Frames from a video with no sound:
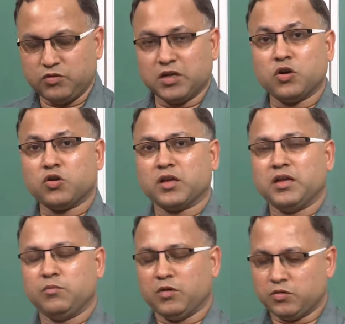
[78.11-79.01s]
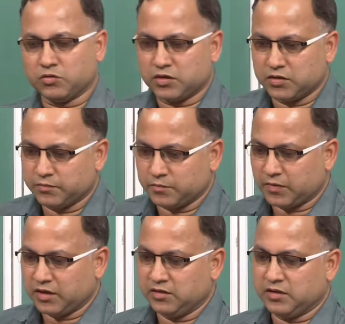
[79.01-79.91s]
We are not talking about
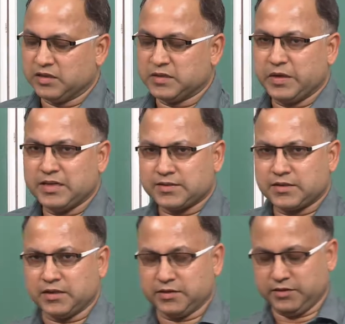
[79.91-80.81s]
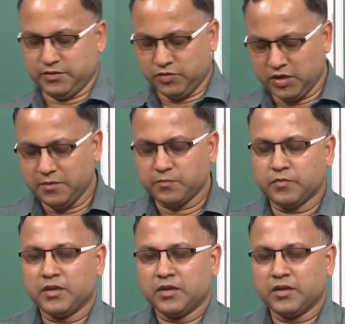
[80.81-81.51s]
the space truss. Okay.